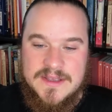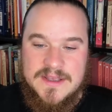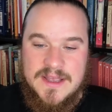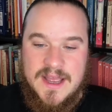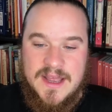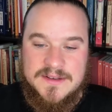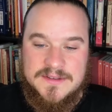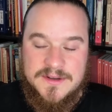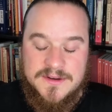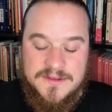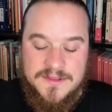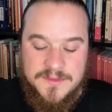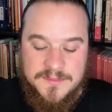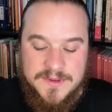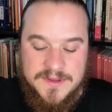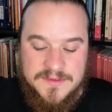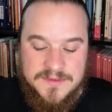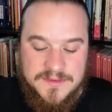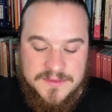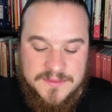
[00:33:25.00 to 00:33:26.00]
and turn them
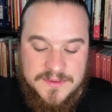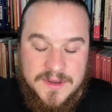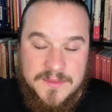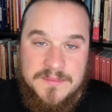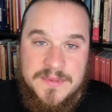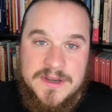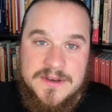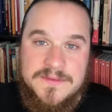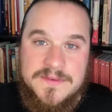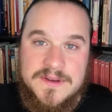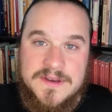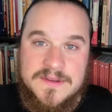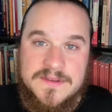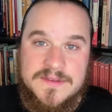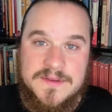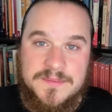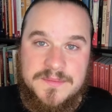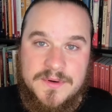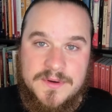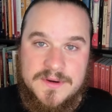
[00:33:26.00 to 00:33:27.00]
into a benefit and
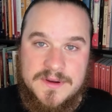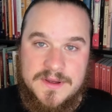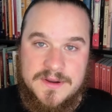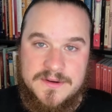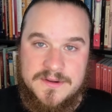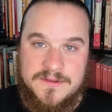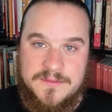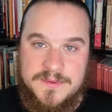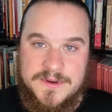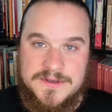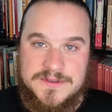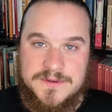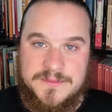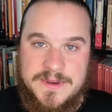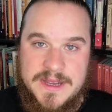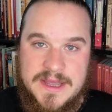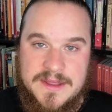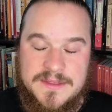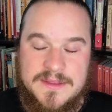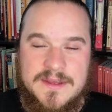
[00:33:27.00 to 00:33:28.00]
support on our spiritual
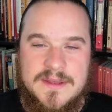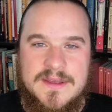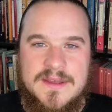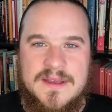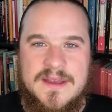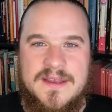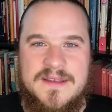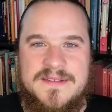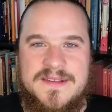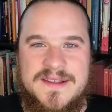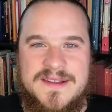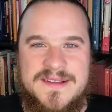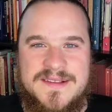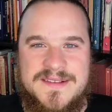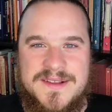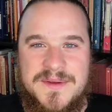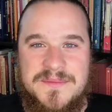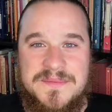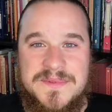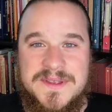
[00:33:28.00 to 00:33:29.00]
path, instead of
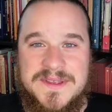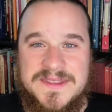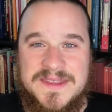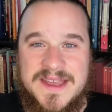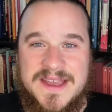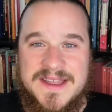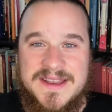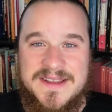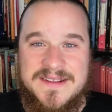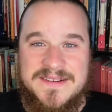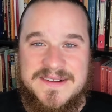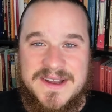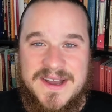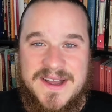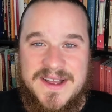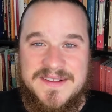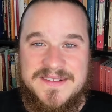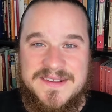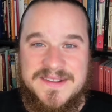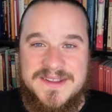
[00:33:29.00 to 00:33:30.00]
something that is
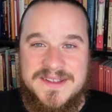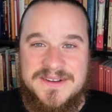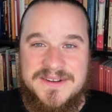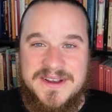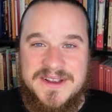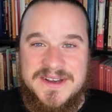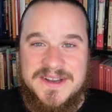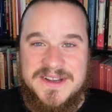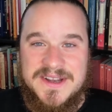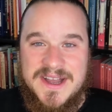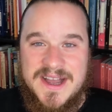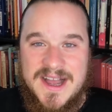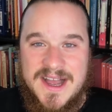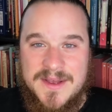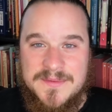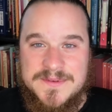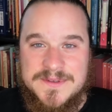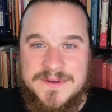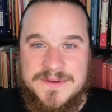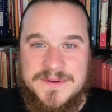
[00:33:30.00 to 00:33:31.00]
constantly creating
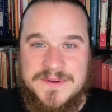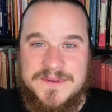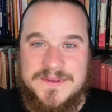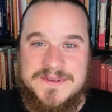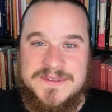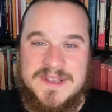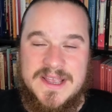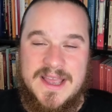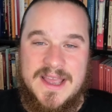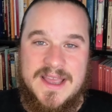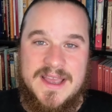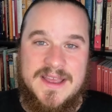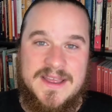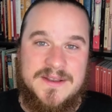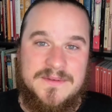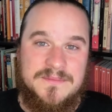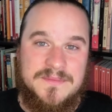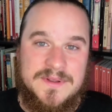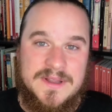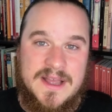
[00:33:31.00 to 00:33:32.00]
obstacles
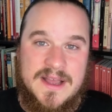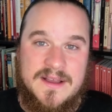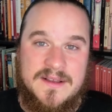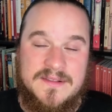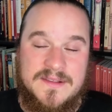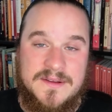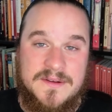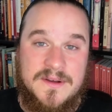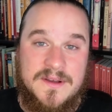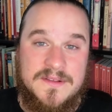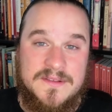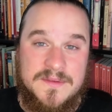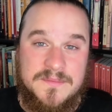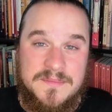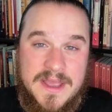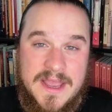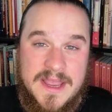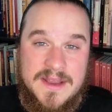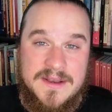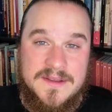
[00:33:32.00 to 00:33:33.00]
and blocks and causing
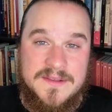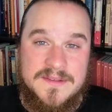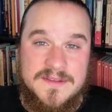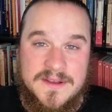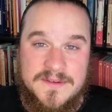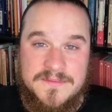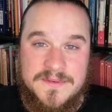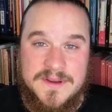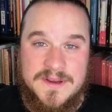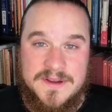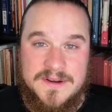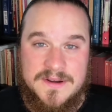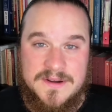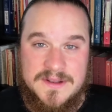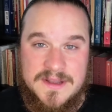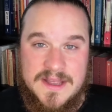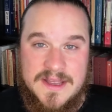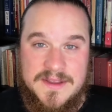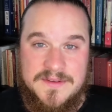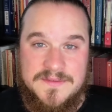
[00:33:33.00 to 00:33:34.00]
pain and suffering in our
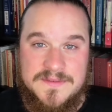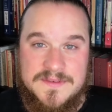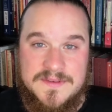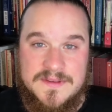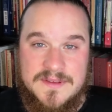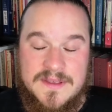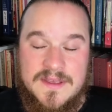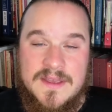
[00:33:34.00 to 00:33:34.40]
lives?